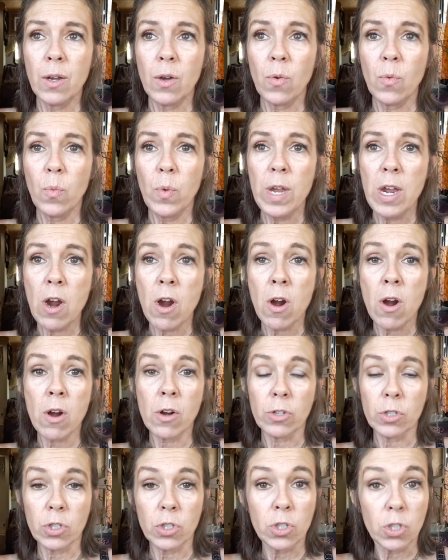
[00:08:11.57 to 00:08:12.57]
we
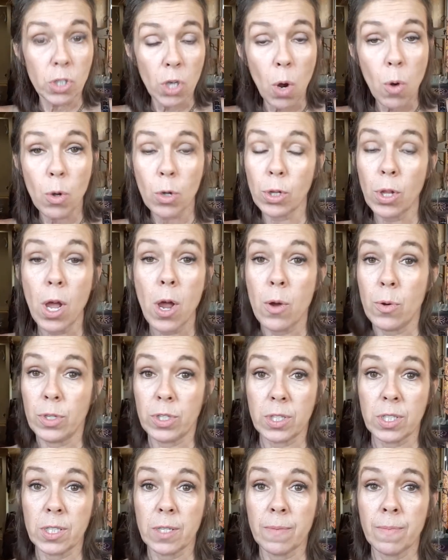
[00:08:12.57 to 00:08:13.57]
are so
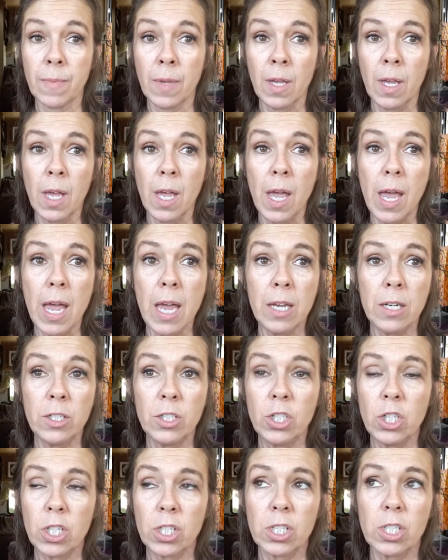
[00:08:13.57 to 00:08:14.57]
close
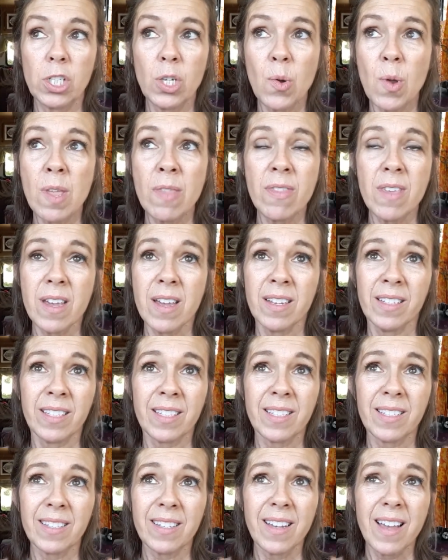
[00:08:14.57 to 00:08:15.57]
and just doing
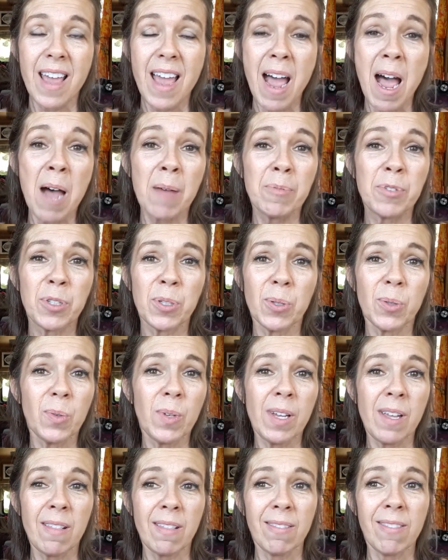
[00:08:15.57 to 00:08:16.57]
this
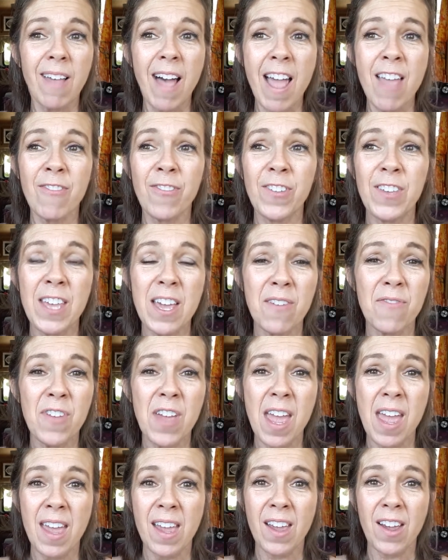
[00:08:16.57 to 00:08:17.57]
absolutely
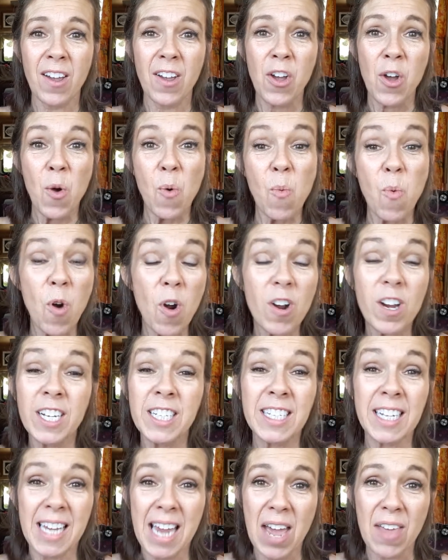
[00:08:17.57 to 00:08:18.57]
life-giving work
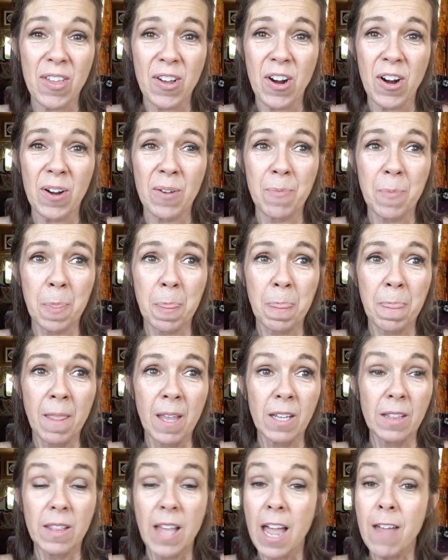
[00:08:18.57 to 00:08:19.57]
together.
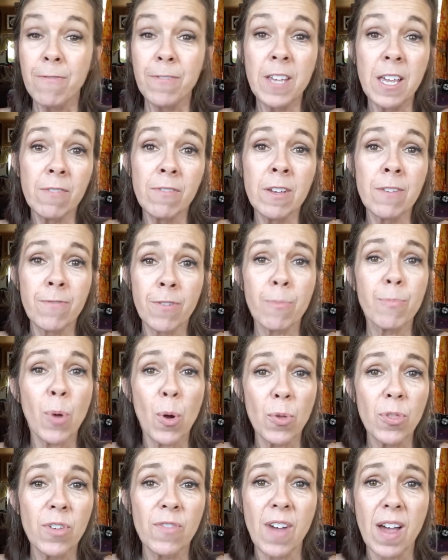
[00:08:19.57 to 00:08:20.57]
Life-giving for
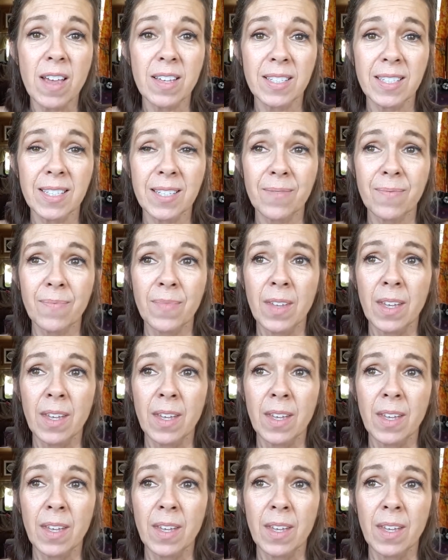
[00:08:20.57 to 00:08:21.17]
both of us.